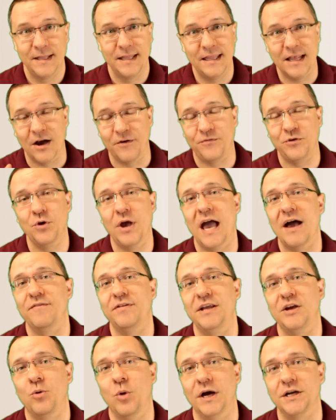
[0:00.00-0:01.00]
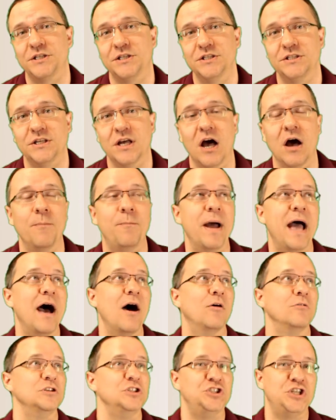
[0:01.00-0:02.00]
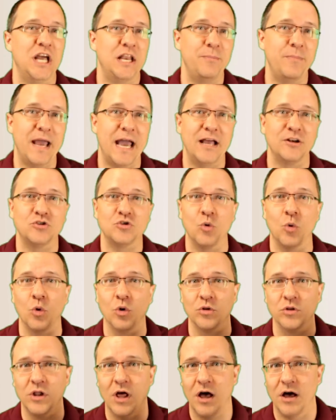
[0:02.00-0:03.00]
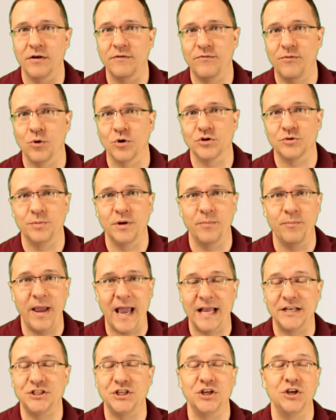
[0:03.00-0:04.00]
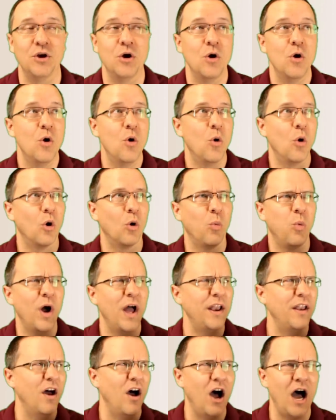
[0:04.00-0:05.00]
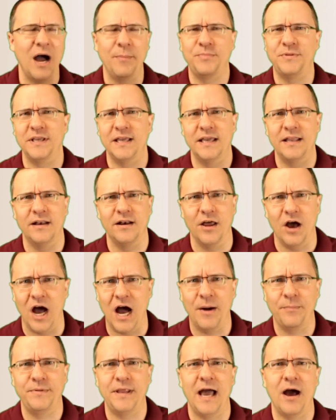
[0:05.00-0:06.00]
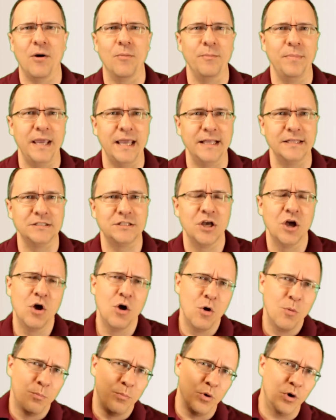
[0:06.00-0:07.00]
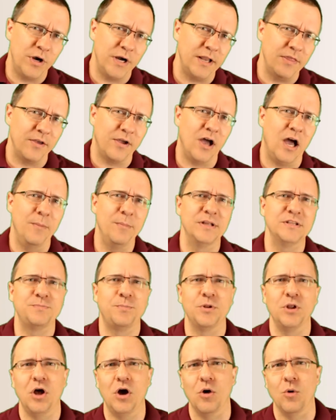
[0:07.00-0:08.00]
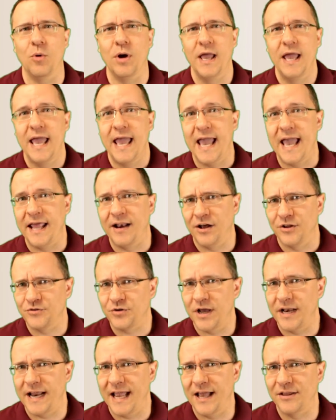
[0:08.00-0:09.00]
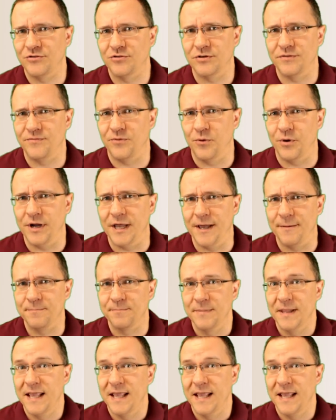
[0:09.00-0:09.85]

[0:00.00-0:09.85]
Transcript: Now, if you have any questions about GEDmatch or law enforcement matching or what opt in and opt out means, put it in the comments below and I'll try to answer it for you.